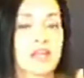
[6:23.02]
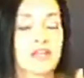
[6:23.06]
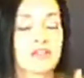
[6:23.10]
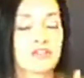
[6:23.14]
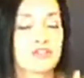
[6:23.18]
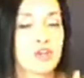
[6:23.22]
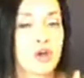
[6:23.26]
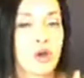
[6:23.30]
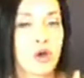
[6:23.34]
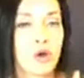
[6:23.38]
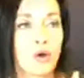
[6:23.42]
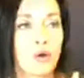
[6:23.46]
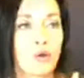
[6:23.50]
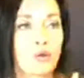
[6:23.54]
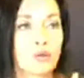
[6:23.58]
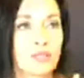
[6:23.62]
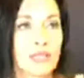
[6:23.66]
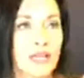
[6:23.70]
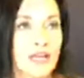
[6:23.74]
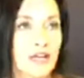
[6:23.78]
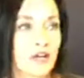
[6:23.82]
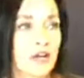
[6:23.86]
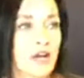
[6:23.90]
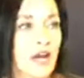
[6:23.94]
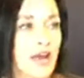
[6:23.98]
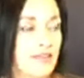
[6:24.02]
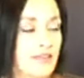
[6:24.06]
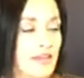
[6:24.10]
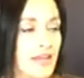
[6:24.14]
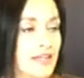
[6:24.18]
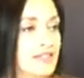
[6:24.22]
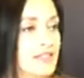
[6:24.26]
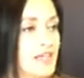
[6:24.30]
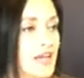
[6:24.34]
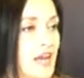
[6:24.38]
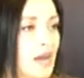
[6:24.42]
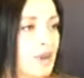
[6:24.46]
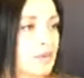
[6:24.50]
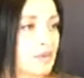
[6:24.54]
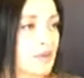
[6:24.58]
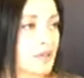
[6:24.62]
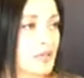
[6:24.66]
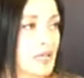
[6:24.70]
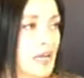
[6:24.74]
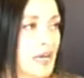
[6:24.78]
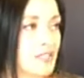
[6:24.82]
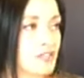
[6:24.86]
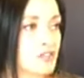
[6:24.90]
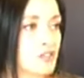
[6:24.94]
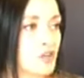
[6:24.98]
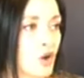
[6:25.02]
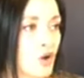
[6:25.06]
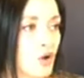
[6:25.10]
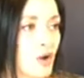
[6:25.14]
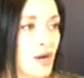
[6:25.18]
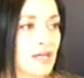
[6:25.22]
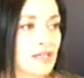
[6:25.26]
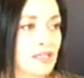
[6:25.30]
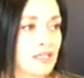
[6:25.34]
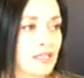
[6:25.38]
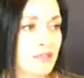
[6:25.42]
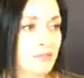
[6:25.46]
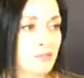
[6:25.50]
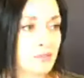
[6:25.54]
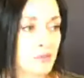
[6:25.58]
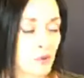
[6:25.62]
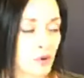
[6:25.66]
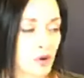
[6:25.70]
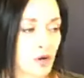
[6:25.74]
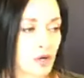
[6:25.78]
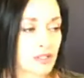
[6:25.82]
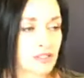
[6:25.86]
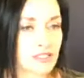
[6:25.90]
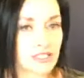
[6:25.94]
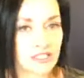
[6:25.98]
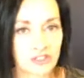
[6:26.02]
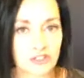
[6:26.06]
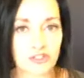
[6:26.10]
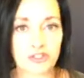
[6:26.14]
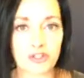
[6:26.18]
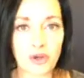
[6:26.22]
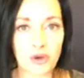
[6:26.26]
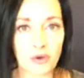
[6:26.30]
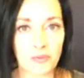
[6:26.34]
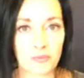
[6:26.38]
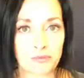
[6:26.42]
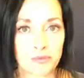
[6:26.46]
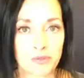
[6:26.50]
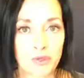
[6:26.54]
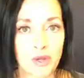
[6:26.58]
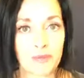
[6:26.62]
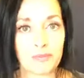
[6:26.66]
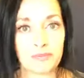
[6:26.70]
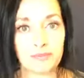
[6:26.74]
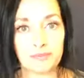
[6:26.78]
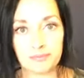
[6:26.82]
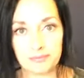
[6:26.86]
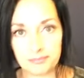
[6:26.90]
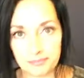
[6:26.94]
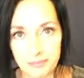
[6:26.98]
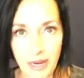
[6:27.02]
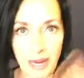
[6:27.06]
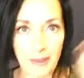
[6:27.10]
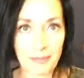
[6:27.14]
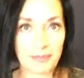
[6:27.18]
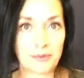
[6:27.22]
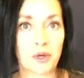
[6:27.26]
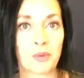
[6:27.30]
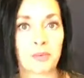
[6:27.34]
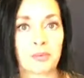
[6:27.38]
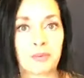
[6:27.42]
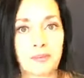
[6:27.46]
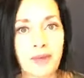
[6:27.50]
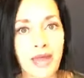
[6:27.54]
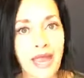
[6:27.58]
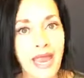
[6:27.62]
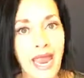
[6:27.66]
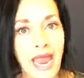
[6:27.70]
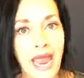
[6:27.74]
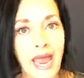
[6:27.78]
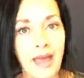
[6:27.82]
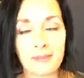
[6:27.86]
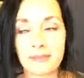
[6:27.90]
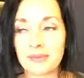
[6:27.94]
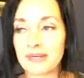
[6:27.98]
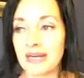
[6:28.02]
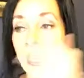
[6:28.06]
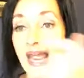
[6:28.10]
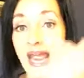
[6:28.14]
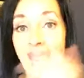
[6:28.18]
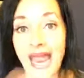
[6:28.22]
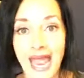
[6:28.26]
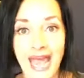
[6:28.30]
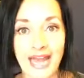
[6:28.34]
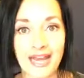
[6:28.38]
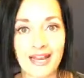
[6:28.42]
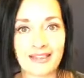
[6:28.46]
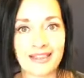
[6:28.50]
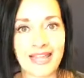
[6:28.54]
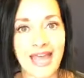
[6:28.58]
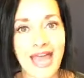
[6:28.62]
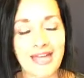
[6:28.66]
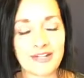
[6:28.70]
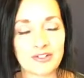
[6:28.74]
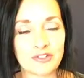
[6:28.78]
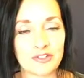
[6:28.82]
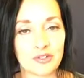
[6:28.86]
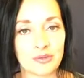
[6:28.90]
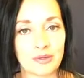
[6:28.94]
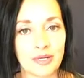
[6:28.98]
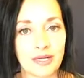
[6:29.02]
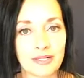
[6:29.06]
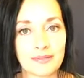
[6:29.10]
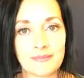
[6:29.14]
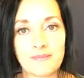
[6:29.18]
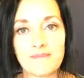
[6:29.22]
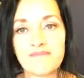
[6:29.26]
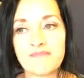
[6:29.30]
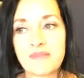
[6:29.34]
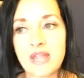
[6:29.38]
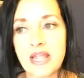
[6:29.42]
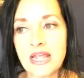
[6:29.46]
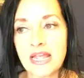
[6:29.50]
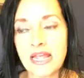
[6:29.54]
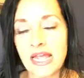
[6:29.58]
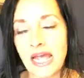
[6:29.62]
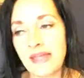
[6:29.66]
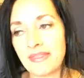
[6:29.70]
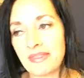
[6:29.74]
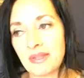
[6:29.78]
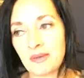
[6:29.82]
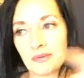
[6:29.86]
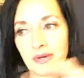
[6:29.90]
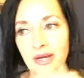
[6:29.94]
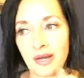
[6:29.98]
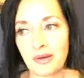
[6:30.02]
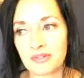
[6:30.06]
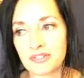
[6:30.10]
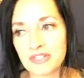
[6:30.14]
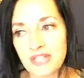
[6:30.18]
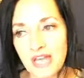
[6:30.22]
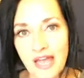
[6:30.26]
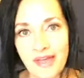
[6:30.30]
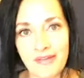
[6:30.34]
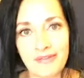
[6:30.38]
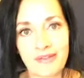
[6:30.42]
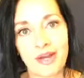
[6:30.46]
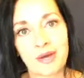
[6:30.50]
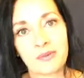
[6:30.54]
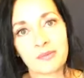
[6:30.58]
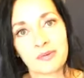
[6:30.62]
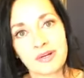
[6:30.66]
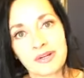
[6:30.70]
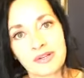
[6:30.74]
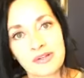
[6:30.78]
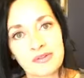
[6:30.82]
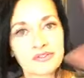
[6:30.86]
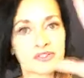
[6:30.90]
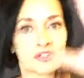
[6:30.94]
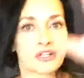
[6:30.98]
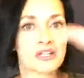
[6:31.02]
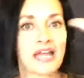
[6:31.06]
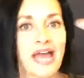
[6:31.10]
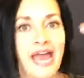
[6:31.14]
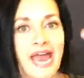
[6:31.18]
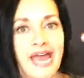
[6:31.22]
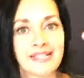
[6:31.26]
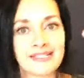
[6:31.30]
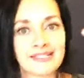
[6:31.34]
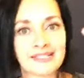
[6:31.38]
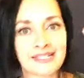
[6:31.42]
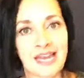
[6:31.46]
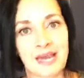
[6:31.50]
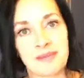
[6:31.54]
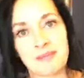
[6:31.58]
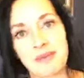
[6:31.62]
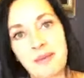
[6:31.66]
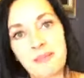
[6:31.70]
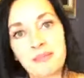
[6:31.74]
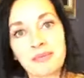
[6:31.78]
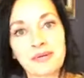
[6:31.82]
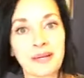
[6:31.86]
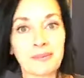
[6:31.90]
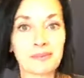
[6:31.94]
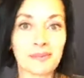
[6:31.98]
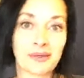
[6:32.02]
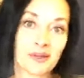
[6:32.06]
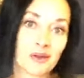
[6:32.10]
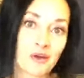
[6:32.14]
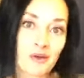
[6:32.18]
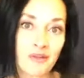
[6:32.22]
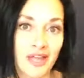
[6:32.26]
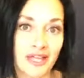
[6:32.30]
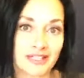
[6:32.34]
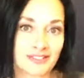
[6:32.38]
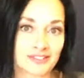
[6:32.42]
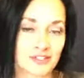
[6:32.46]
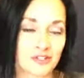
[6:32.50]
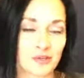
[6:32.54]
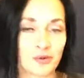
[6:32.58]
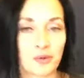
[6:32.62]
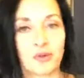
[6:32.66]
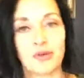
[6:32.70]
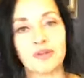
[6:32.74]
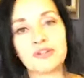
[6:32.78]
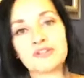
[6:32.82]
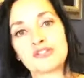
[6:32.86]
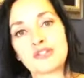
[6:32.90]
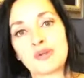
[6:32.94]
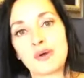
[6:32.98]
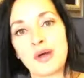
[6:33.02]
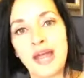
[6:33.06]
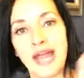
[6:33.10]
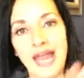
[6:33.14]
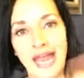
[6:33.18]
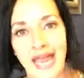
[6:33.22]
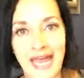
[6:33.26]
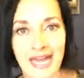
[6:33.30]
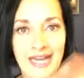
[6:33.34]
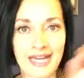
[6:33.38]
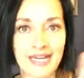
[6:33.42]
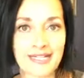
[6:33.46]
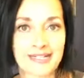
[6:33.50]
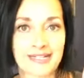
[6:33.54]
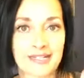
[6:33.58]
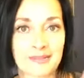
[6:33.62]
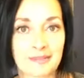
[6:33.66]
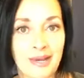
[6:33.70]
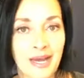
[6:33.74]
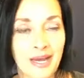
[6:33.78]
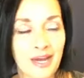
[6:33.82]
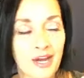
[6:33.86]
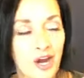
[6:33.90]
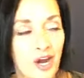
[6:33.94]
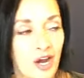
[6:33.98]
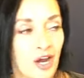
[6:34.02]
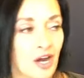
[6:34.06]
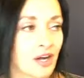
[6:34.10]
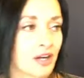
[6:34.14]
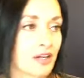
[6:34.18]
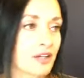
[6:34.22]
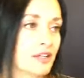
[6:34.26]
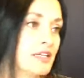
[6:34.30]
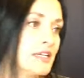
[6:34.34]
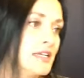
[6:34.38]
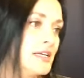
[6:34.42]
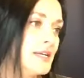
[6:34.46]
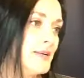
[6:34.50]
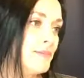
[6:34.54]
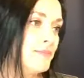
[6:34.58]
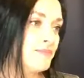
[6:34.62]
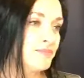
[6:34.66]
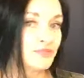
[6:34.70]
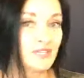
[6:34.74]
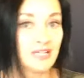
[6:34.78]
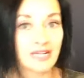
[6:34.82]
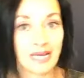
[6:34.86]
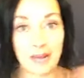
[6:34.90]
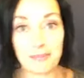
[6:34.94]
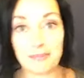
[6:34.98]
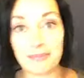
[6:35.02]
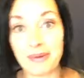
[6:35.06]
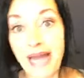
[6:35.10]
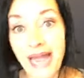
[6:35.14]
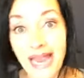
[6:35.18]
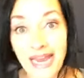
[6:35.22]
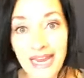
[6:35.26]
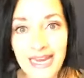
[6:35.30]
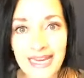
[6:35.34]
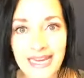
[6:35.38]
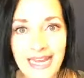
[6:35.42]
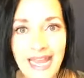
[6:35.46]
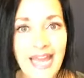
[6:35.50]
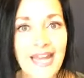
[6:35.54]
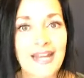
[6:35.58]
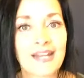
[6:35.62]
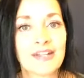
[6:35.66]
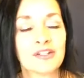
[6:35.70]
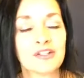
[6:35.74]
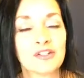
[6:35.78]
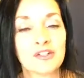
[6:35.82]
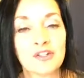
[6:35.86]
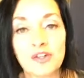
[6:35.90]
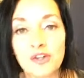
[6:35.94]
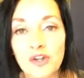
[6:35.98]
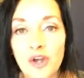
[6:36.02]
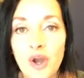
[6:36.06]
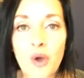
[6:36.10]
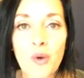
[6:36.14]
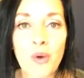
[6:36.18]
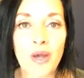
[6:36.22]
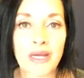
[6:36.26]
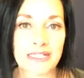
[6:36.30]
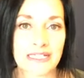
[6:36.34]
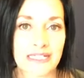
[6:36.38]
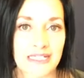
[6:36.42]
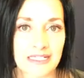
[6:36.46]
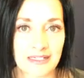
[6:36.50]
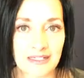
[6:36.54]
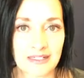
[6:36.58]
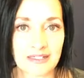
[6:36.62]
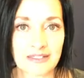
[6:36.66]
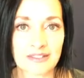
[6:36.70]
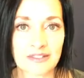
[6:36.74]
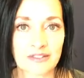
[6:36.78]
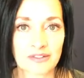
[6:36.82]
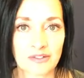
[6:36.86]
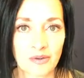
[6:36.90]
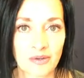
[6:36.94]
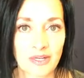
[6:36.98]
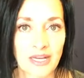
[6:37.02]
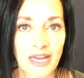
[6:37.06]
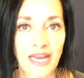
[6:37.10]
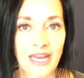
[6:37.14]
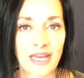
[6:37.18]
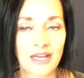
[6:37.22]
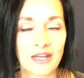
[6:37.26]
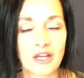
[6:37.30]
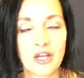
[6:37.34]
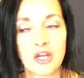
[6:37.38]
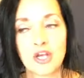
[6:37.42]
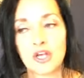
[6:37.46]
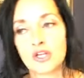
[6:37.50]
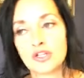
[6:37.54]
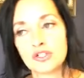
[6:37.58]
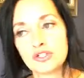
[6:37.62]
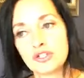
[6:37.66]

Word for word: So later on that day I realized, oh, I need more dish soap. So I popped open my app and I added that to it. And then when I was on there, one of those little ads came up and I'm like, oh, that's cool. So I added it to my cart. Did I buy it yet? No, I didn't, okay?